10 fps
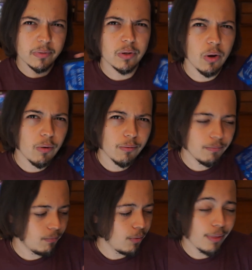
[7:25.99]
Go
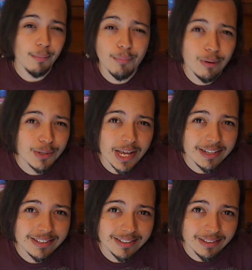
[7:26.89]
with the
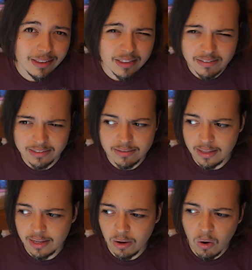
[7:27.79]
Protect, since
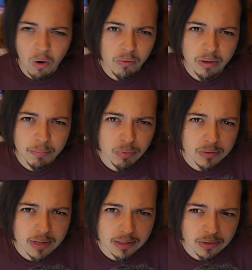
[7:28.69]
the Ori
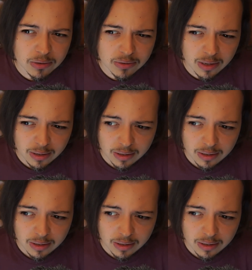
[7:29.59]
protectors,